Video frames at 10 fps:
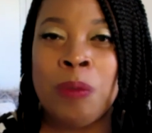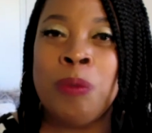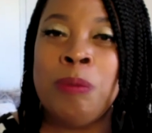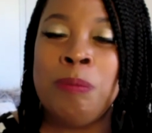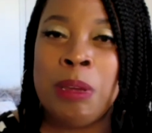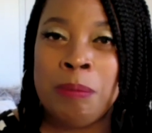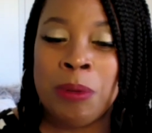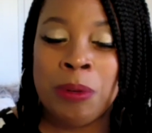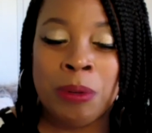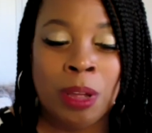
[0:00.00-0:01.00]

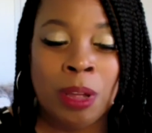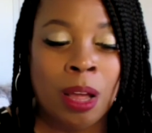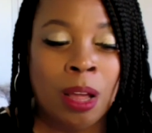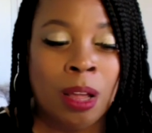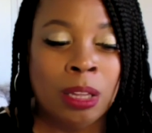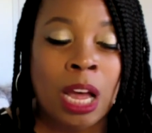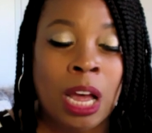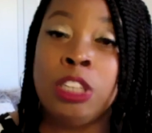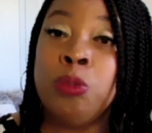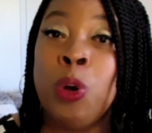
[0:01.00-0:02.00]
Remember,
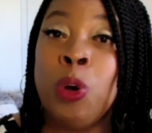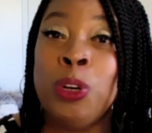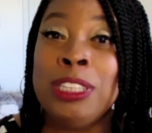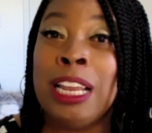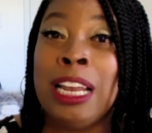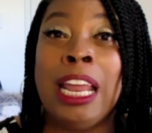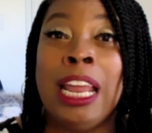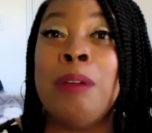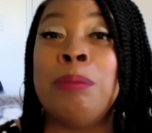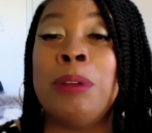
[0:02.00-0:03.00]
God's word is a
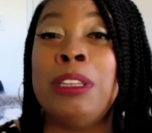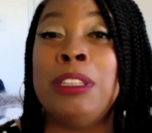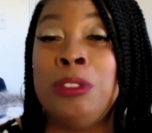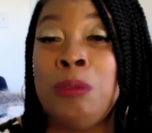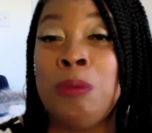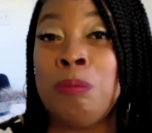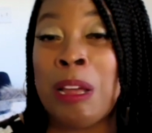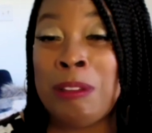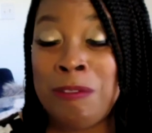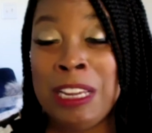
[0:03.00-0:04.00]
lamp unto
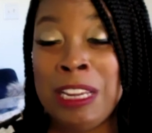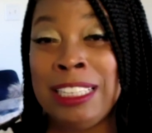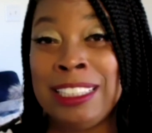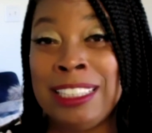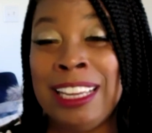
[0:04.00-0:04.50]
my feet